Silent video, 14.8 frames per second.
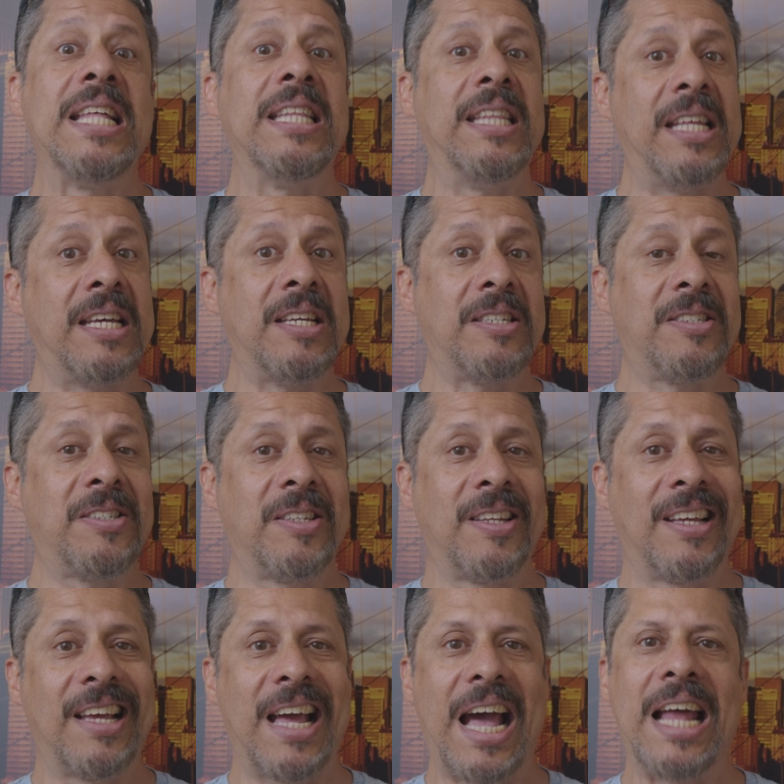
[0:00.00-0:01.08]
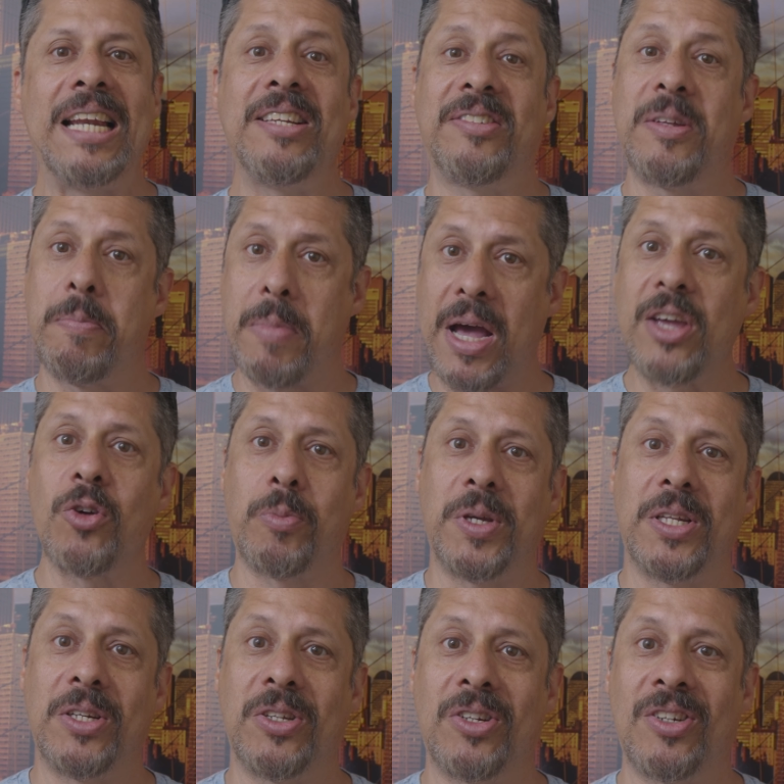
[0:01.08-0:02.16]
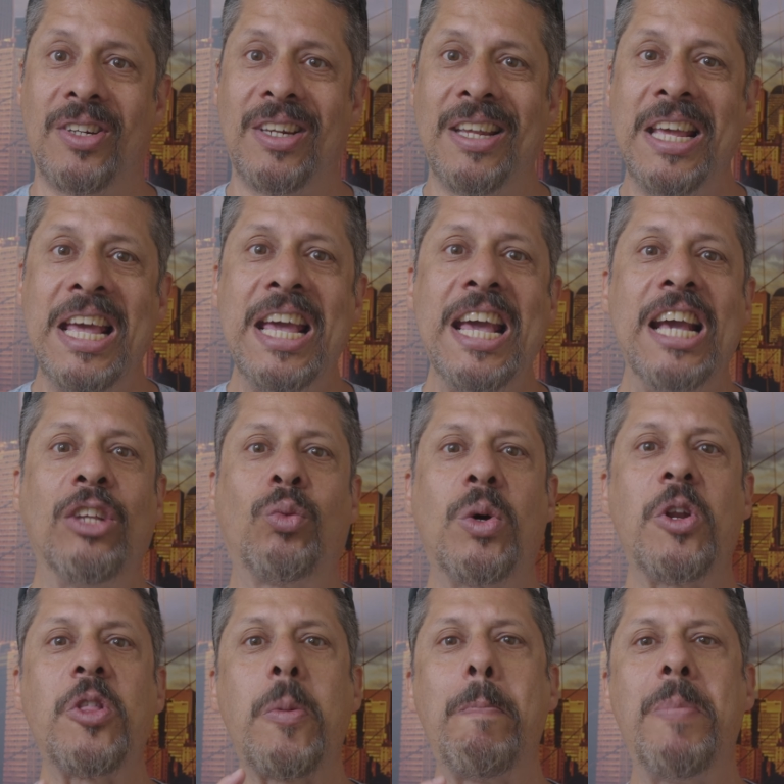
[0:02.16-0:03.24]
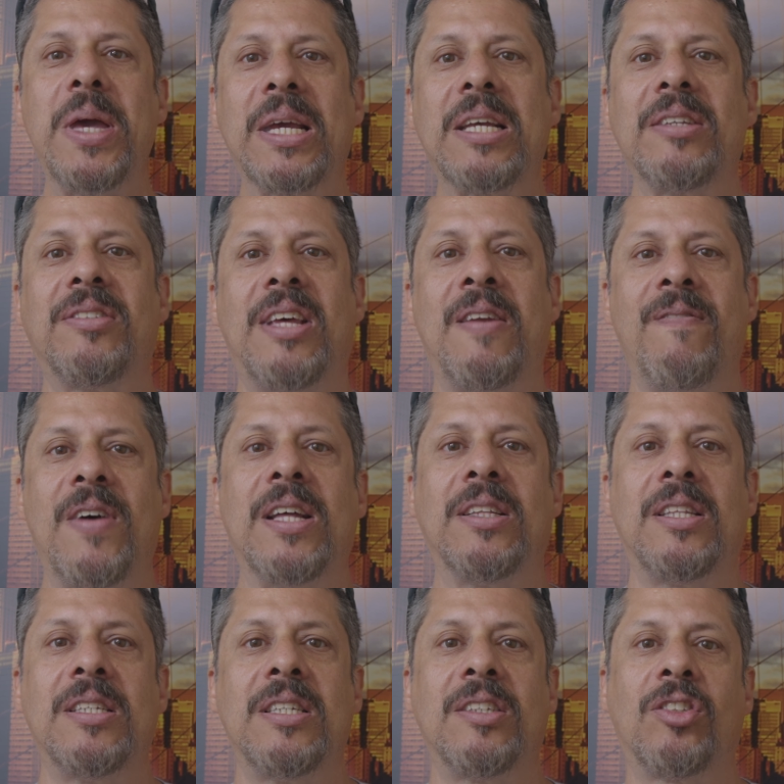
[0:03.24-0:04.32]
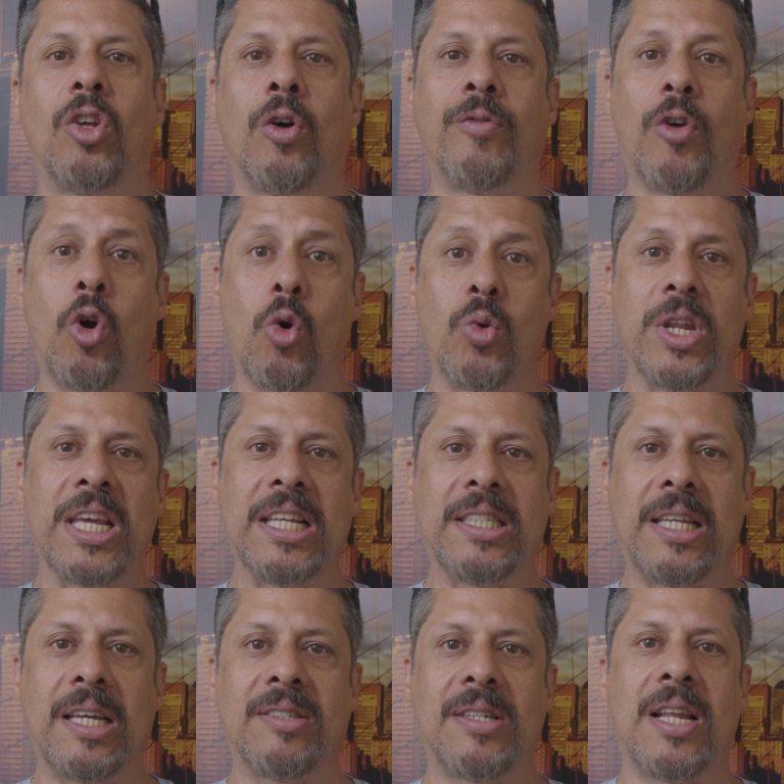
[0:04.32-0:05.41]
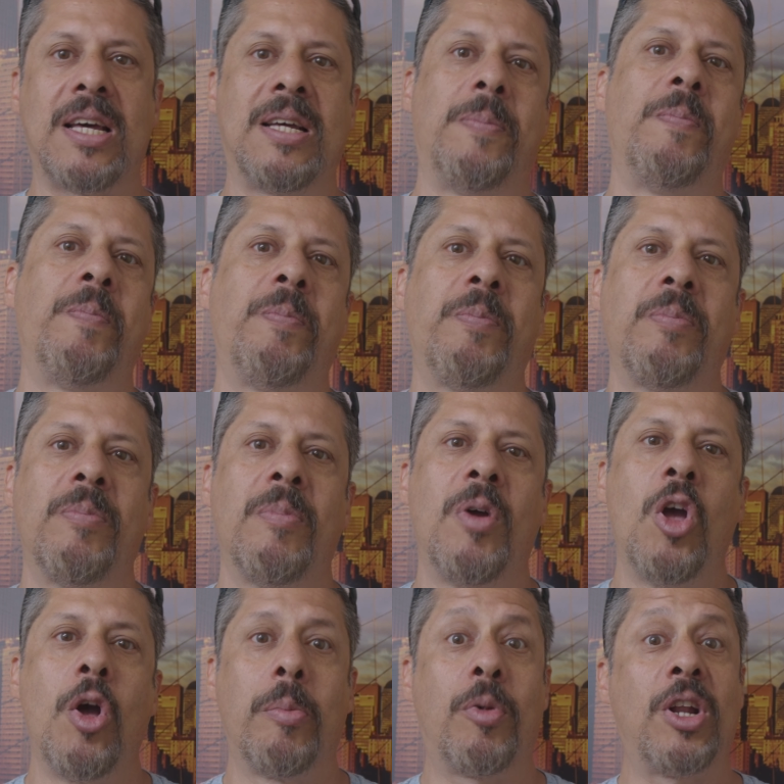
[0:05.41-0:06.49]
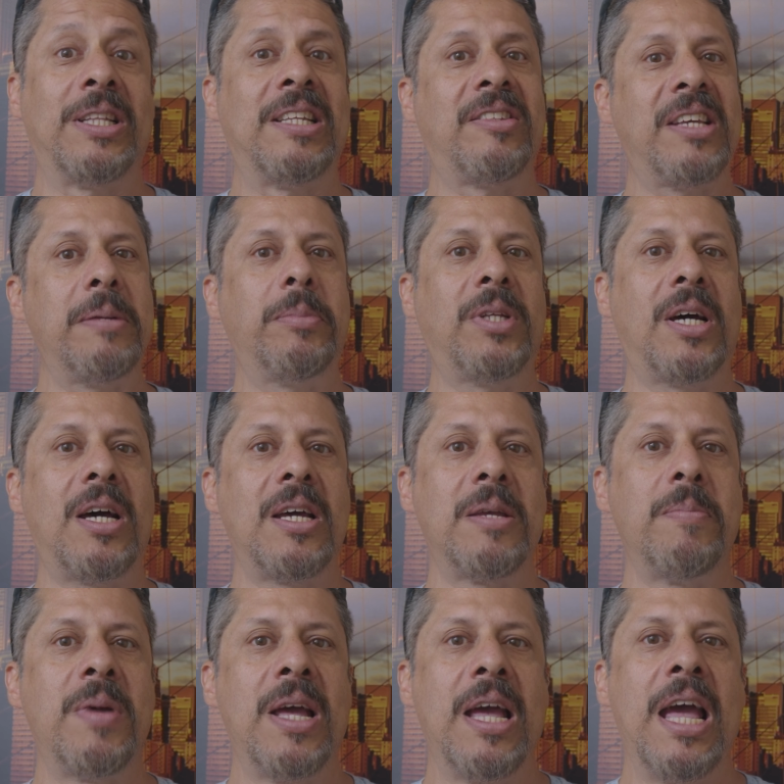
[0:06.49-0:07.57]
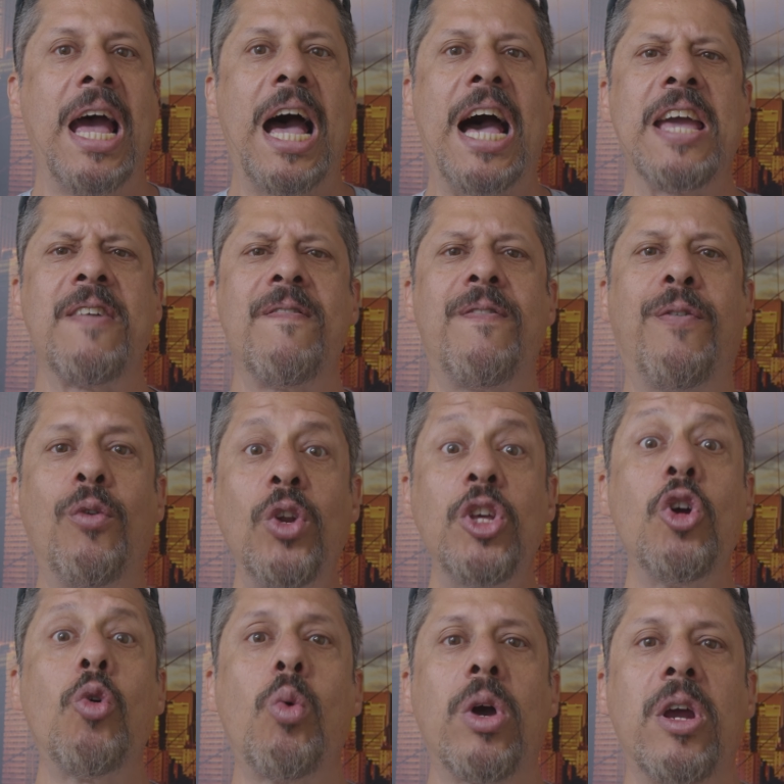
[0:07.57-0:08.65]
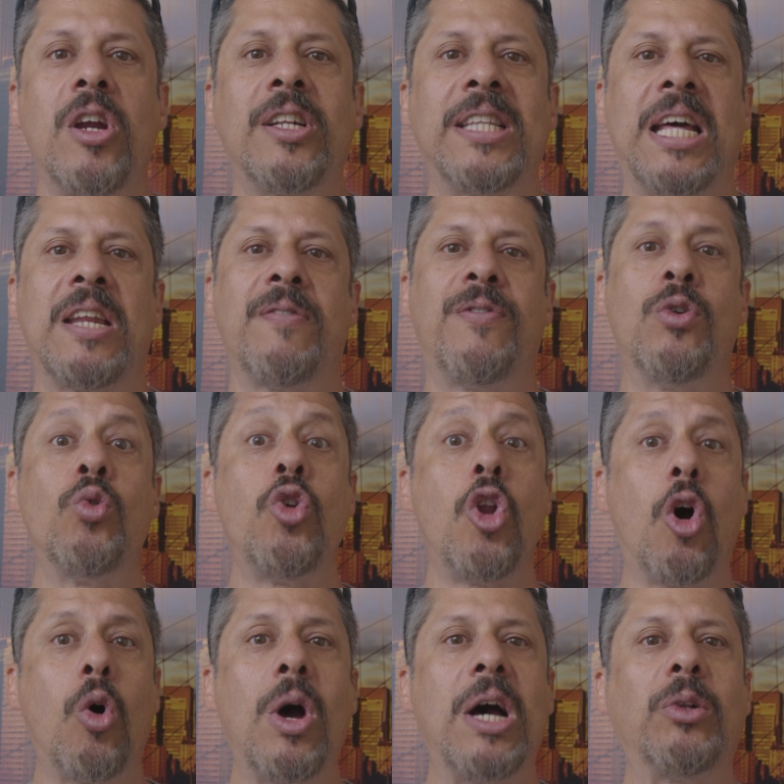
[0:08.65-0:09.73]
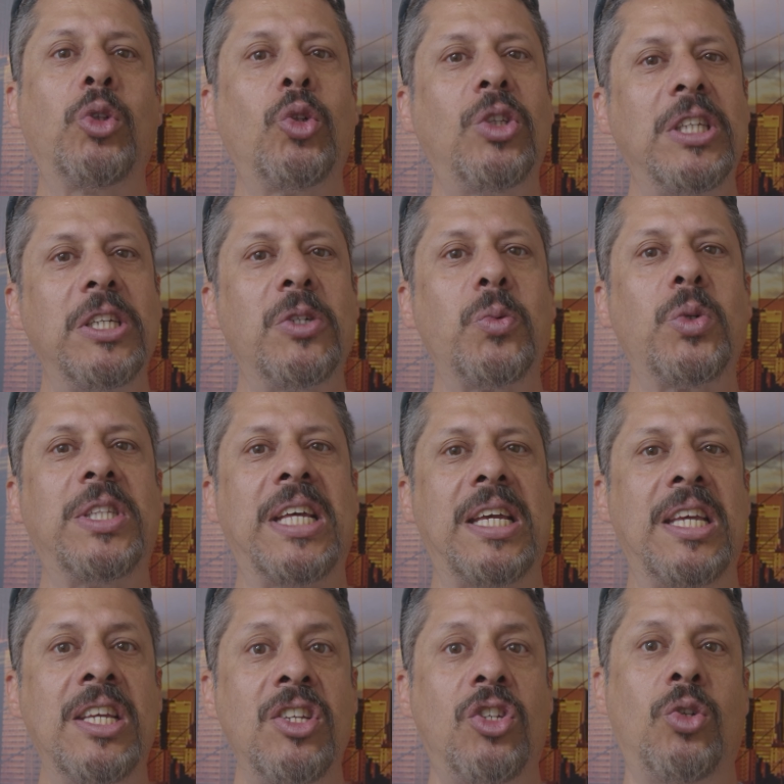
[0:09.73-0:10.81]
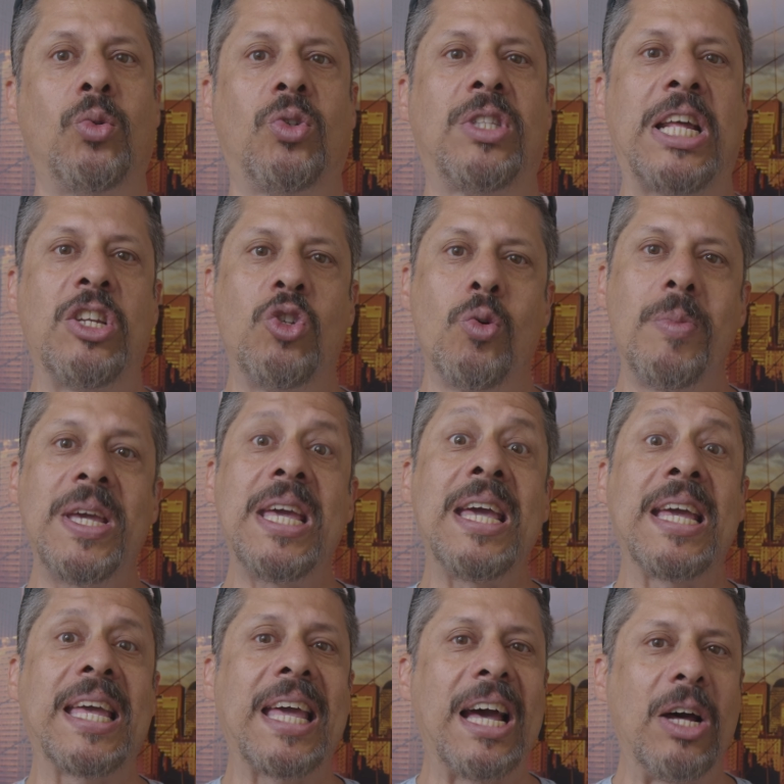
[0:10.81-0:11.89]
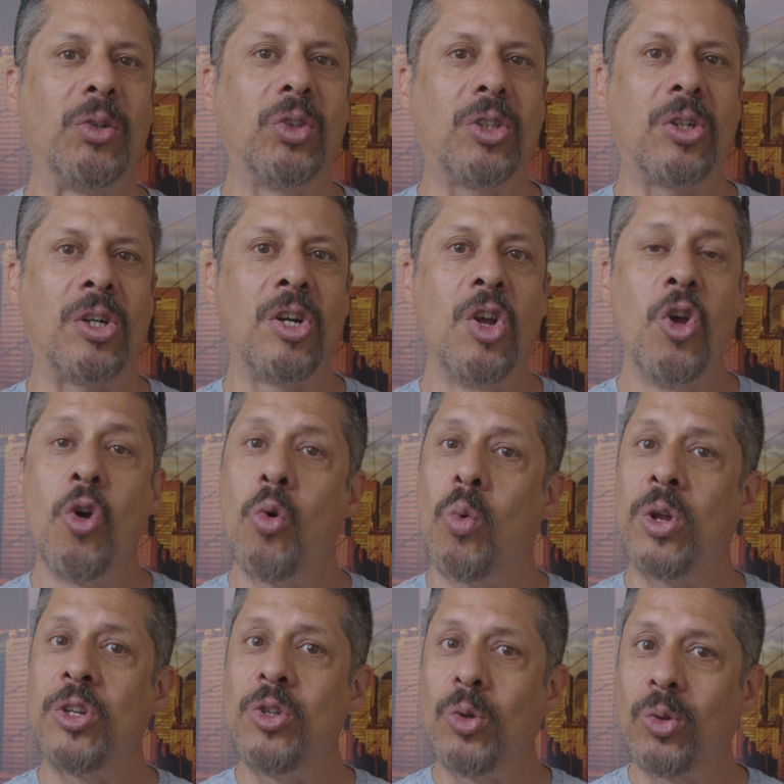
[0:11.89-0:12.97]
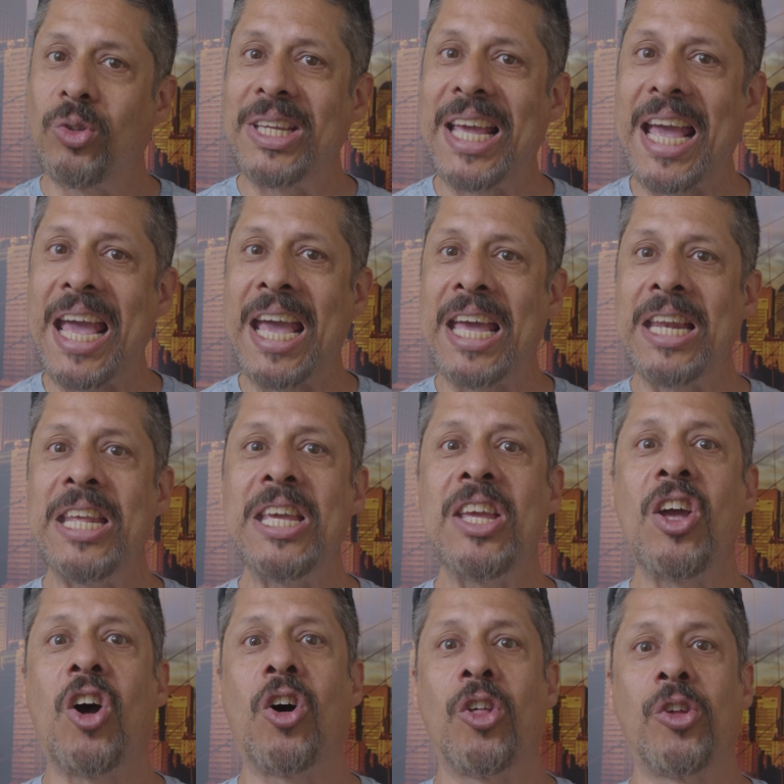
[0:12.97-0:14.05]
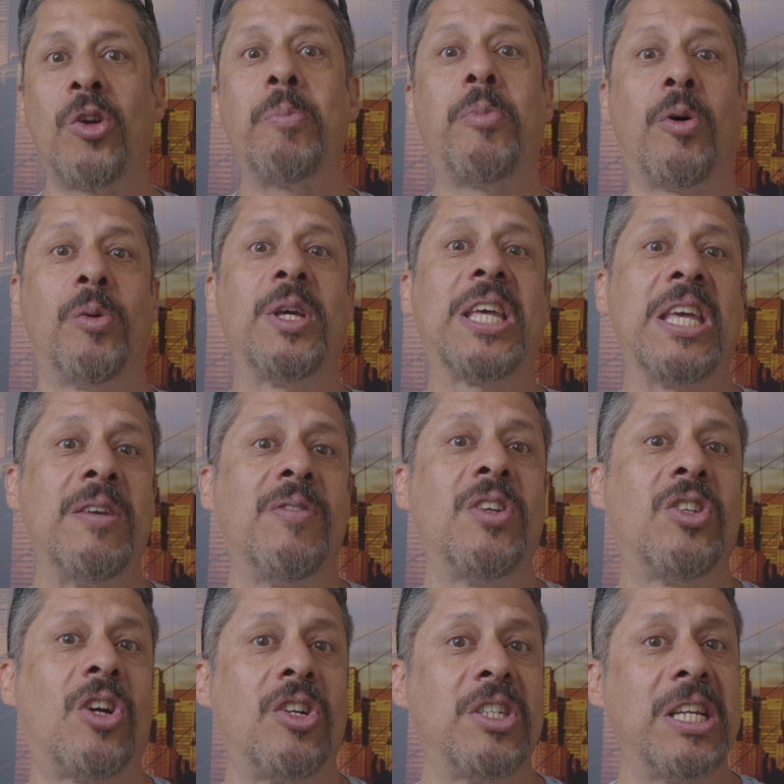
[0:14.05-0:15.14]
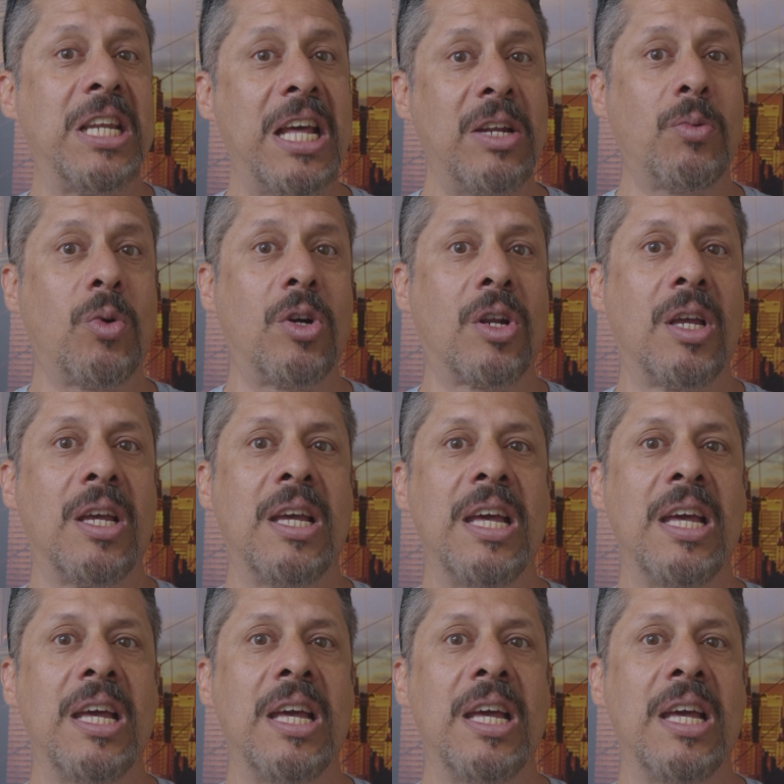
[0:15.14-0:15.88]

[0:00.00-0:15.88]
This, at least in my opinion, is one of the biggest advantages of owning a Tesla. But at the same time, I am fully aware that if you know how to deal with the issues that you may encounter when using any other public EV charging network,